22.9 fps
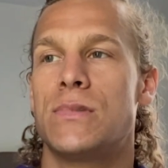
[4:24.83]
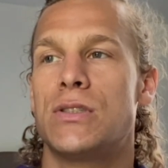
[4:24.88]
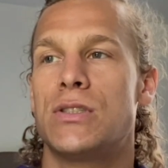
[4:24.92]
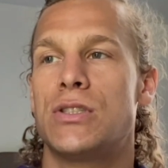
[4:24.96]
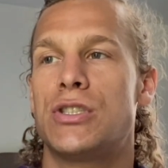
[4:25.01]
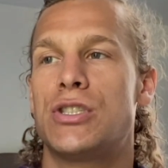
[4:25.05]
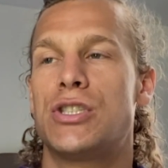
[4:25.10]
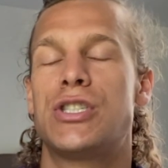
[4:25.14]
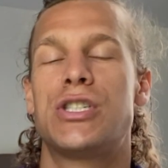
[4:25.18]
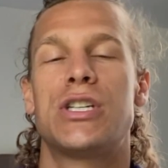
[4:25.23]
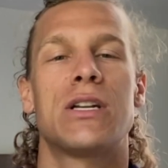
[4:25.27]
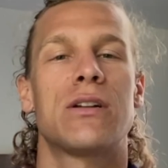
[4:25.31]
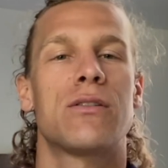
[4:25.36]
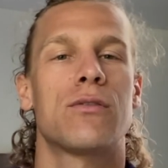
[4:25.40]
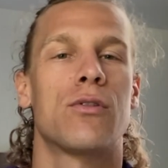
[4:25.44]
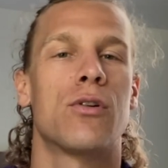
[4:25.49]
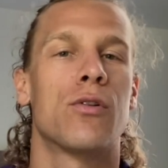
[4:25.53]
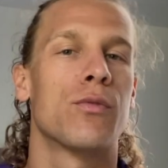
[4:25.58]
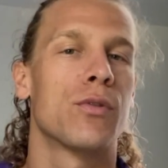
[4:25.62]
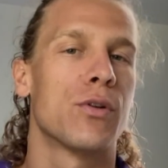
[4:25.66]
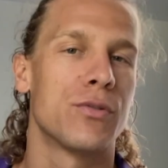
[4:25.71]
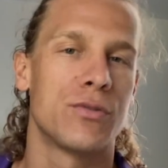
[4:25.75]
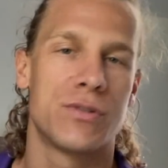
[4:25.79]

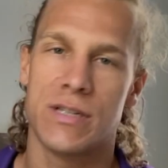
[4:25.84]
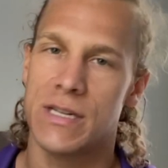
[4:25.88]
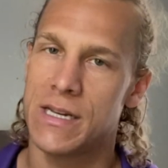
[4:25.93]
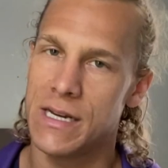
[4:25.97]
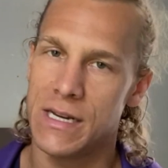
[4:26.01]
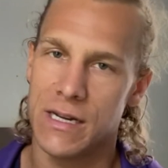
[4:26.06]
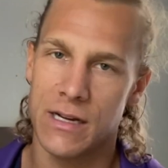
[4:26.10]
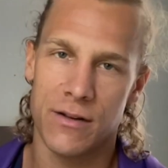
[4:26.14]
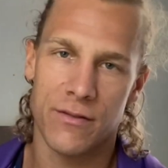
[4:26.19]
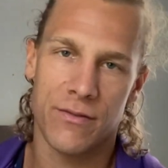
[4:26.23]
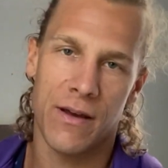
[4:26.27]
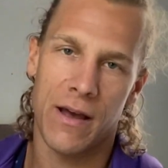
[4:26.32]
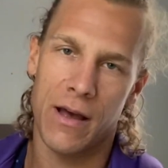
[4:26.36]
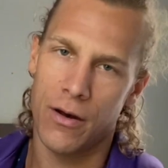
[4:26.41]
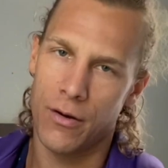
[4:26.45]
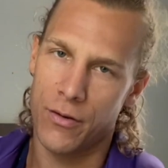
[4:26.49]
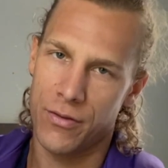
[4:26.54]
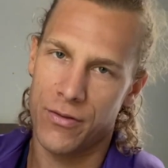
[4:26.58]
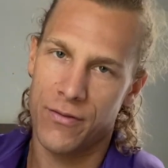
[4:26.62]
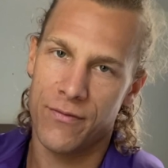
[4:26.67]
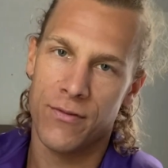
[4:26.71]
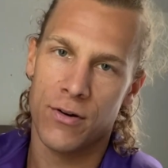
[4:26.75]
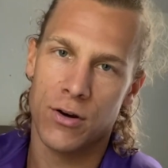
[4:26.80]
general routine of
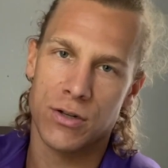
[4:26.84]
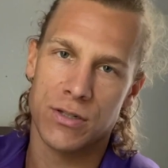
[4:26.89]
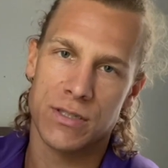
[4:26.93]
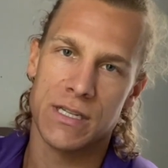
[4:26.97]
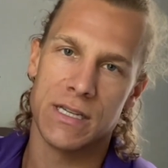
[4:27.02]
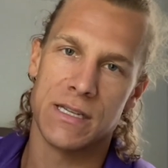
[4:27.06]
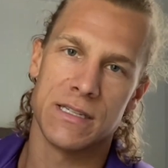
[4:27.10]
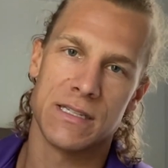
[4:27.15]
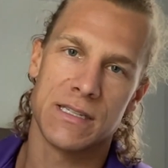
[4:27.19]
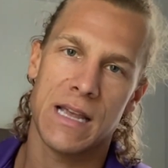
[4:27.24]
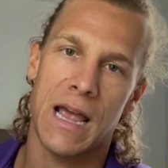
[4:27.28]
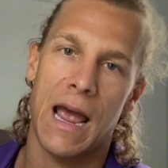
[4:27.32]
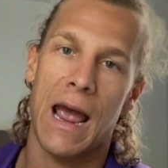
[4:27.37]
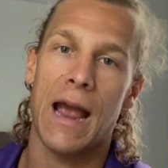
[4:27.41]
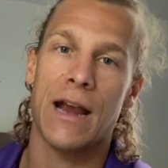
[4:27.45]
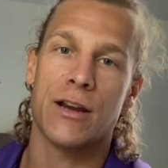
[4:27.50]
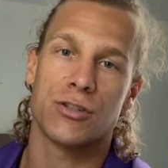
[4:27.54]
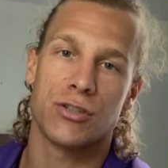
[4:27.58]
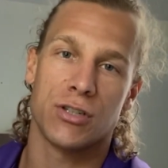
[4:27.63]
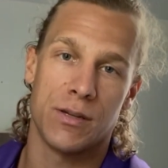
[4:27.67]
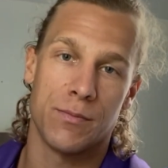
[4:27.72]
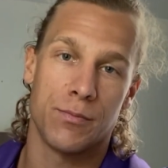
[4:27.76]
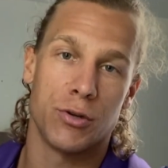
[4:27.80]
health versus
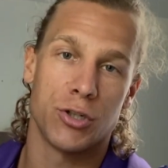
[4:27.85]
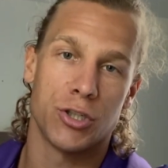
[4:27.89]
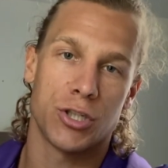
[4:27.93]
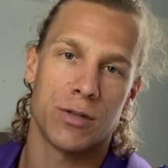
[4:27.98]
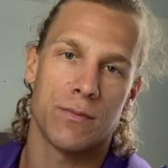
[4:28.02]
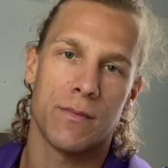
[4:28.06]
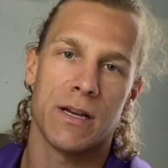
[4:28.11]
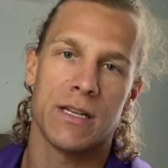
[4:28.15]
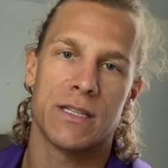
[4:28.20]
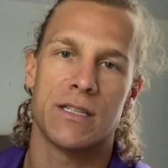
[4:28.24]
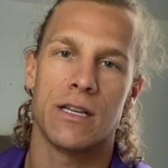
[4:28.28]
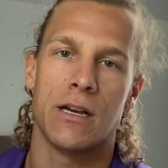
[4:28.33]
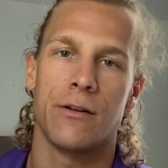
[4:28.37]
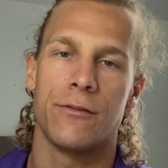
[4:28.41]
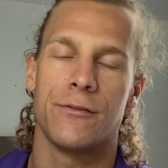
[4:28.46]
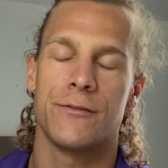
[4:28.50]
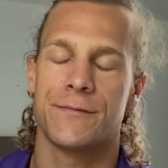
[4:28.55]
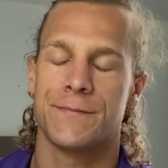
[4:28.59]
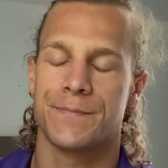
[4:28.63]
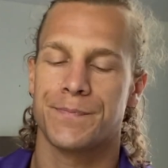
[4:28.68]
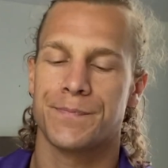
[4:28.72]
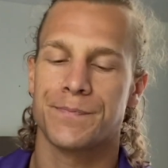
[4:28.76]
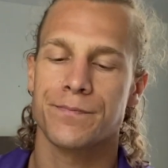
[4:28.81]
actually pushing myself.